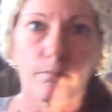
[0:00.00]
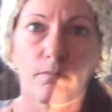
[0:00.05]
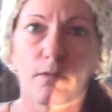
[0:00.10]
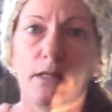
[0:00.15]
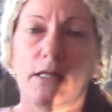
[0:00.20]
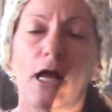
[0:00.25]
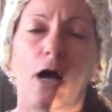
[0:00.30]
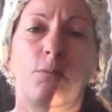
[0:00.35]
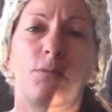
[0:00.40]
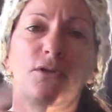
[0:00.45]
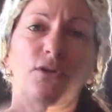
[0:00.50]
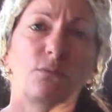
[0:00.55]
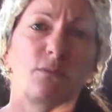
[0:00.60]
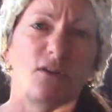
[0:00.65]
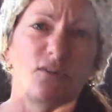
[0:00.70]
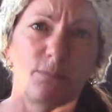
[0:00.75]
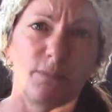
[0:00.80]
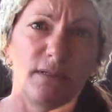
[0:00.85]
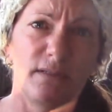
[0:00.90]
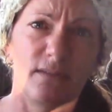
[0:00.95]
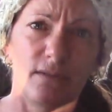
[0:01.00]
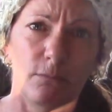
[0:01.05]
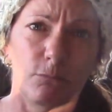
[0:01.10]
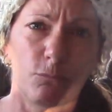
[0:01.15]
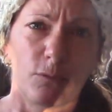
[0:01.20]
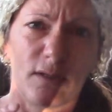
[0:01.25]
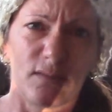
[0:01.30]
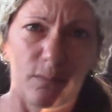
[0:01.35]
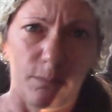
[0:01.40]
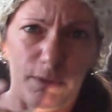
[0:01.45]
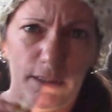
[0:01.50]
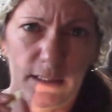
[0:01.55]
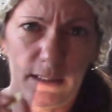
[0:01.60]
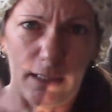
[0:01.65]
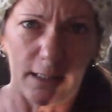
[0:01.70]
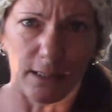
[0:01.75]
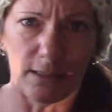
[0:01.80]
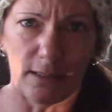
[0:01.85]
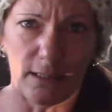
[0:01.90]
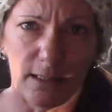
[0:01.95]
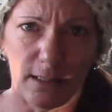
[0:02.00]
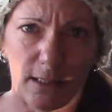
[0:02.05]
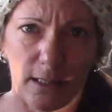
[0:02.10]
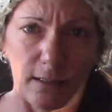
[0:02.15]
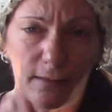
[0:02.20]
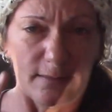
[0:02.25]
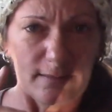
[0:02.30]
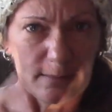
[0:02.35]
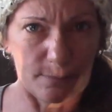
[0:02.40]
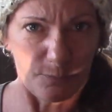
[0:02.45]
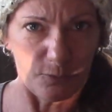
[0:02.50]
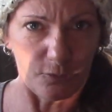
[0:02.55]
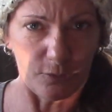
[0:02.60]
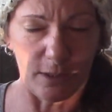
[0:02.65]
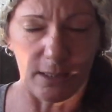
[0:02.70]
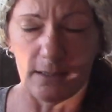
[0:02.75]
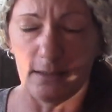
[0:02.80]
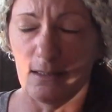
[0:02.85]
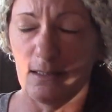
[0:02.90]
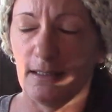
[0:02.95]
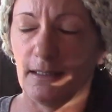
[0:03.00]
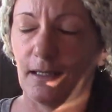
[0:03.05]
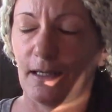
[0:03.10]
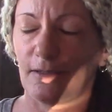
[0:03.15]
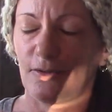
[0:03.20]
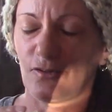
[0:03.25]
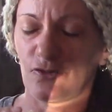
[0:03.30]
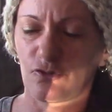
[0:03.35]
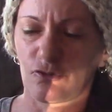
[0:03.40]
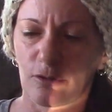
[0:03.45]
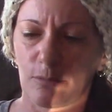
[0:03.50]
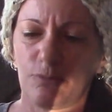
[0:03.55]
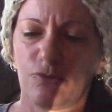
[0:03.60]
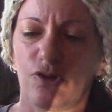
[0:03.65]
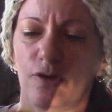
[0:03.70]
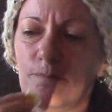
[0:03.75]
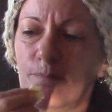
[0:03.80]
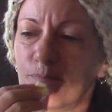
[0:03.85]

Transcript: Yeah, I'll put the recipe in the description.